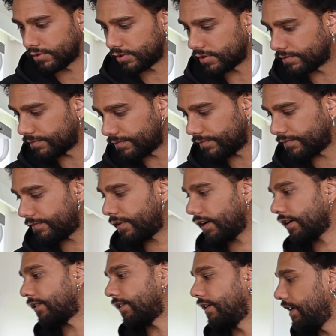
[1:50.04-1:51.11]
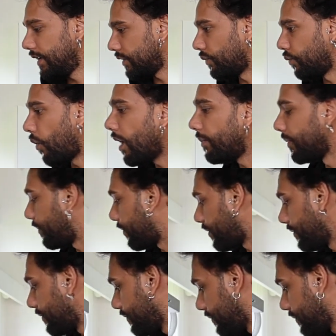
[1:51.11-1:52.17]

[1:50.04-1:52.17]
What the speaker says: Just wipe it, bro.